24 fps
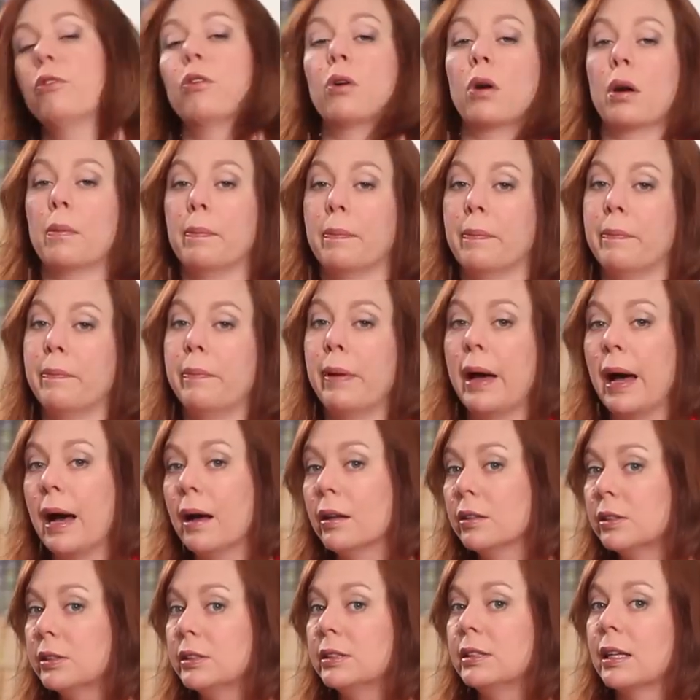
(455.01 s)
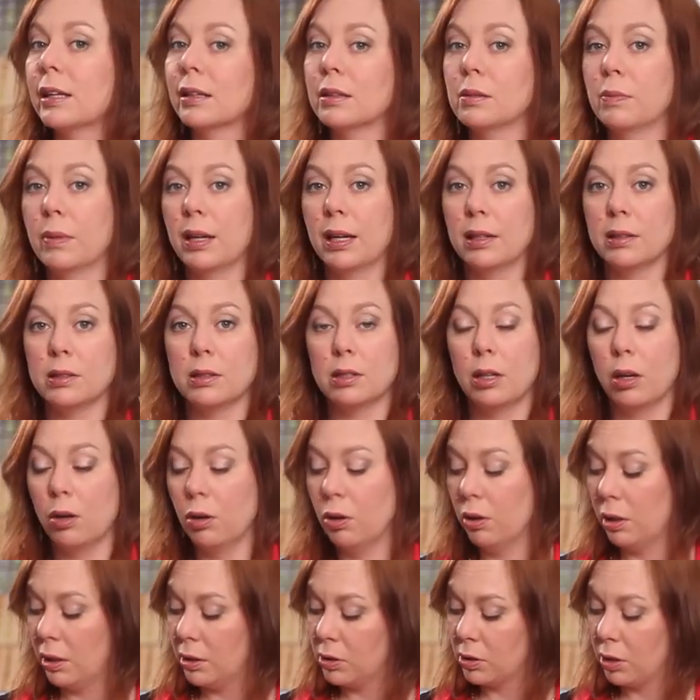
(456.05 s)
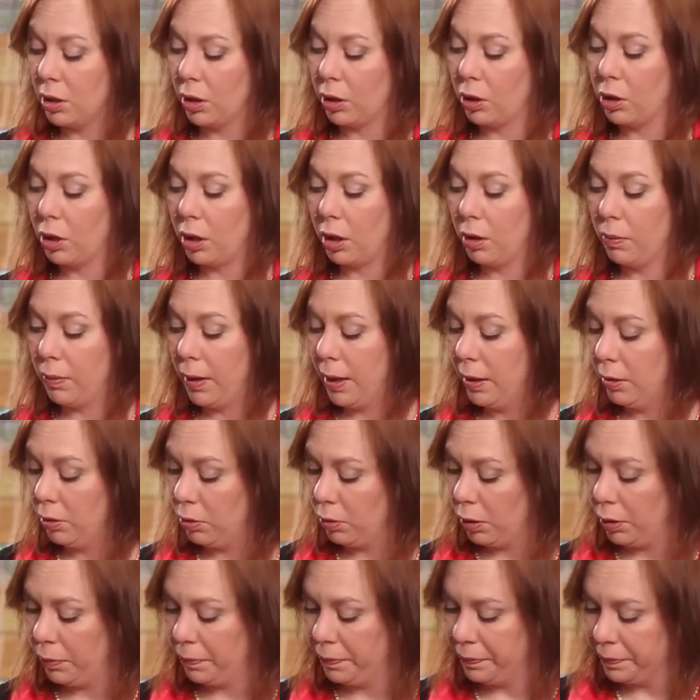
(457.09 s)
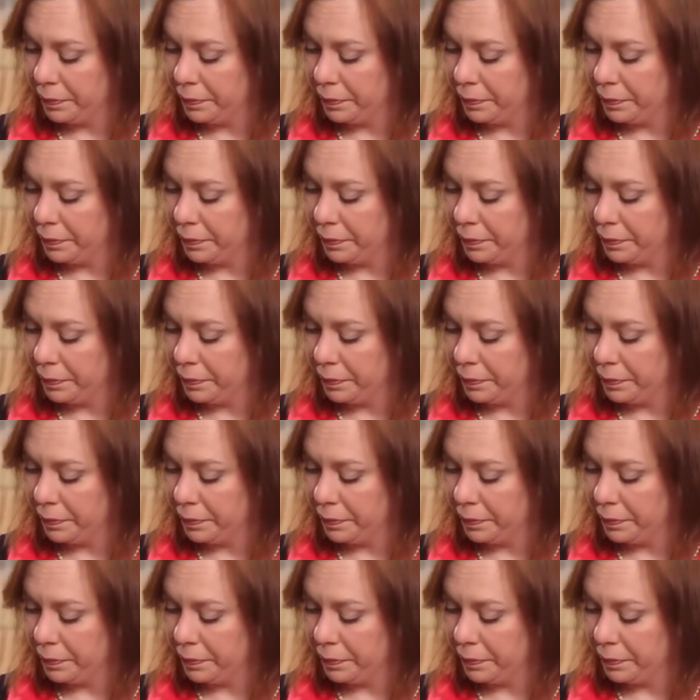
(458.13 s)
for about 6 minutes total, and it's going to cook it right through.